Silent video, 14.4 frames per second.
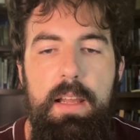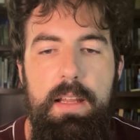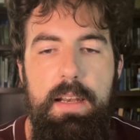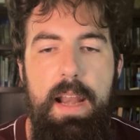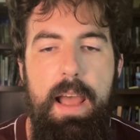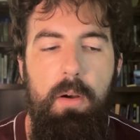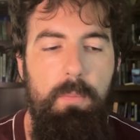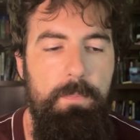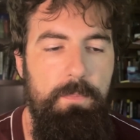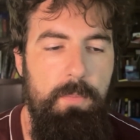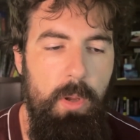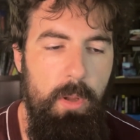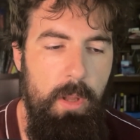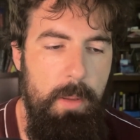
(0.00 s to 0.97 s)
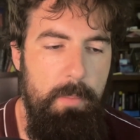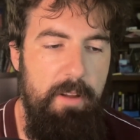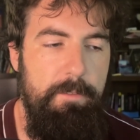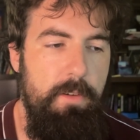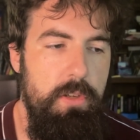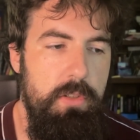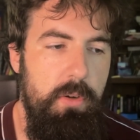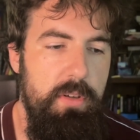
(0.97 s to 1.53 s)
Now, my
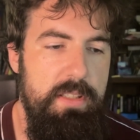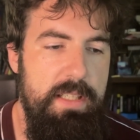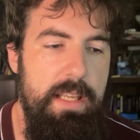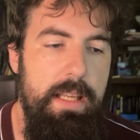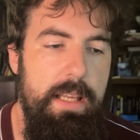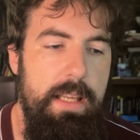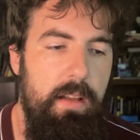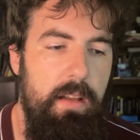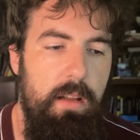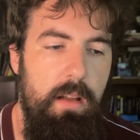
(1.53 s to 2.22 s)
first critique